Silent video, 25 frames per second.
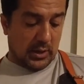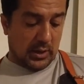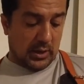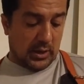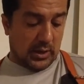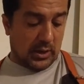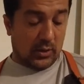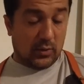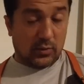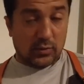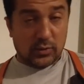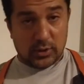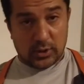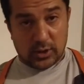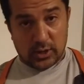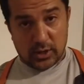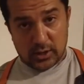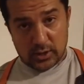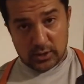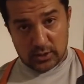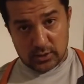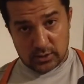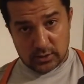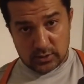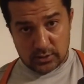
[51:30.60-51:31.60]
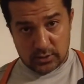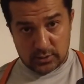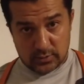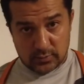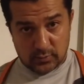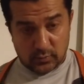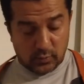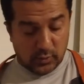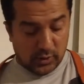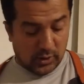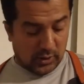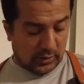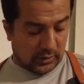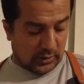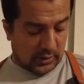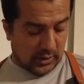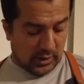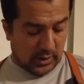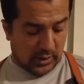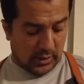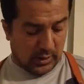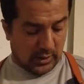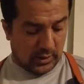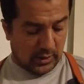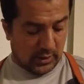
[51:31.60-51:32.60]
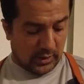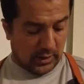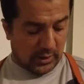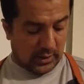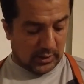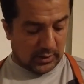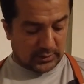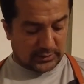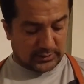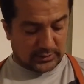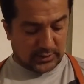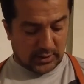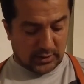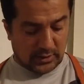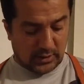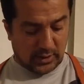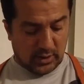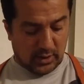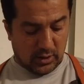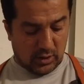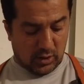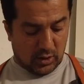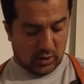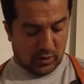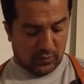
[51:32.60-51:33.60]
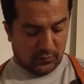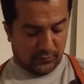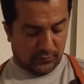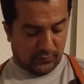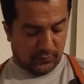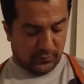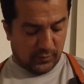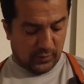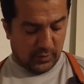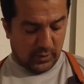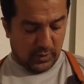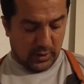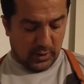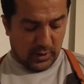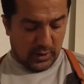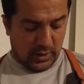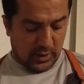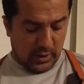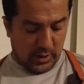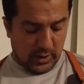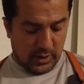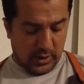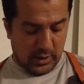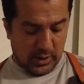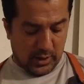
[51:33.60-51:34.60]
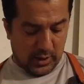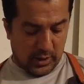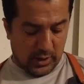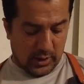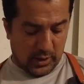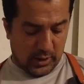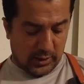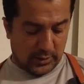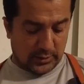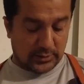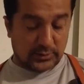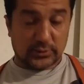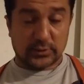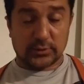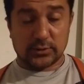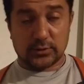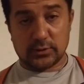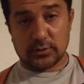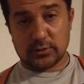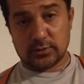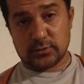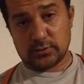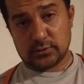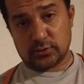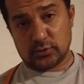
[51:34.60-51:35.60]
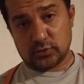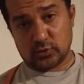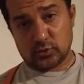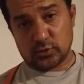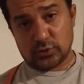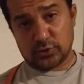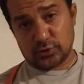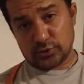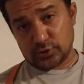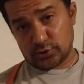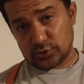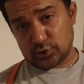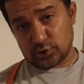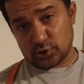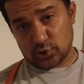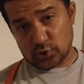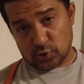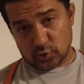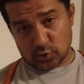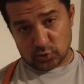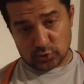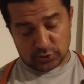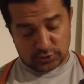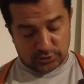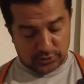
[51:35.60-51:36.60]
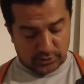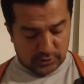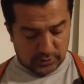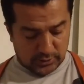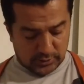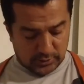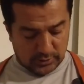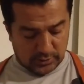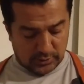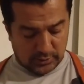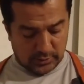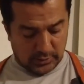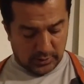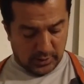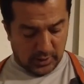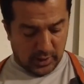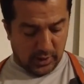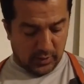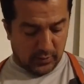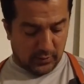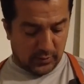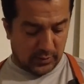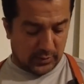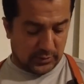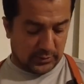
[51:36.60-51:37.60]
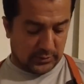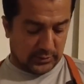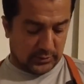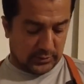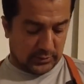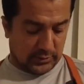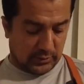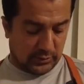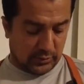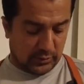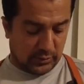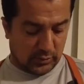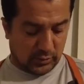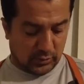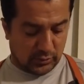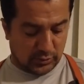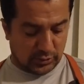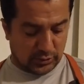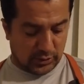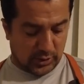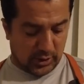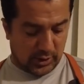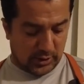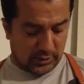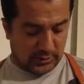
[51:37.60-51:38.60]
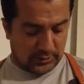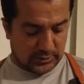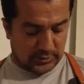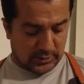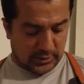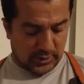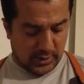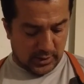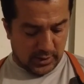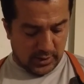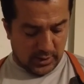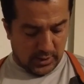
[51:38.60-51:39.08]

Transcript: I only get a weekday and a Sunday off, and I still do other chores and errands on those days.